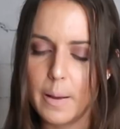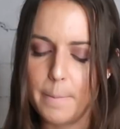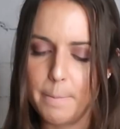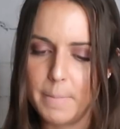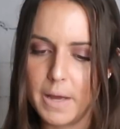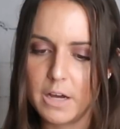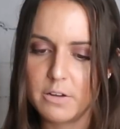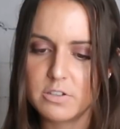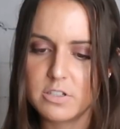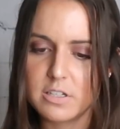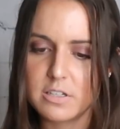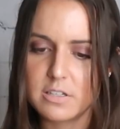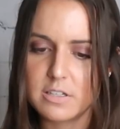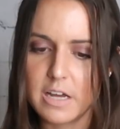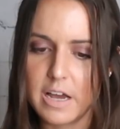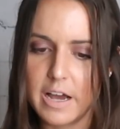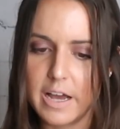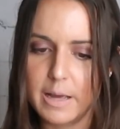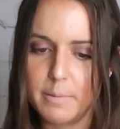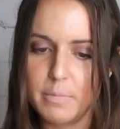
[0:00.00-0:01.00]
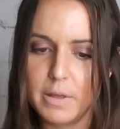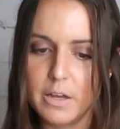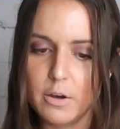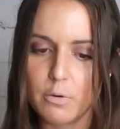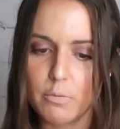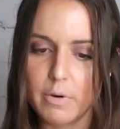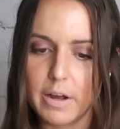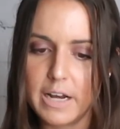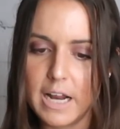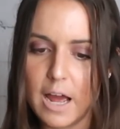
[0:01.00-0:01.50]
Mountain Time,
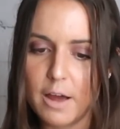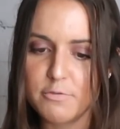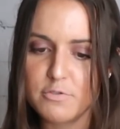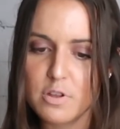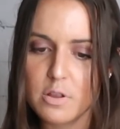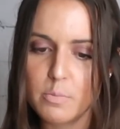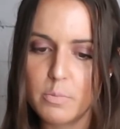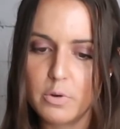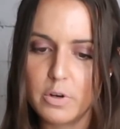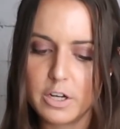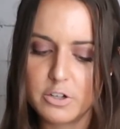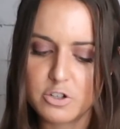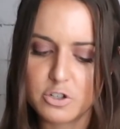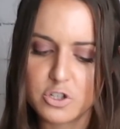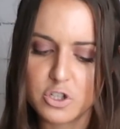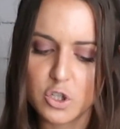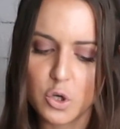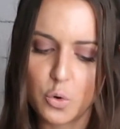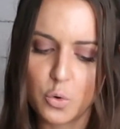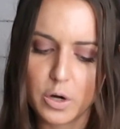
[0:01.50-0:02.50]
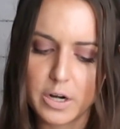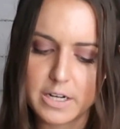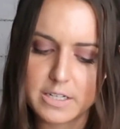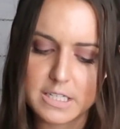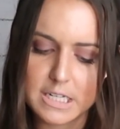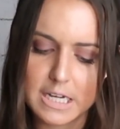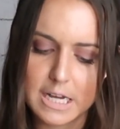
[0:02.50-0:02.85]
right after the moon enters Taurus,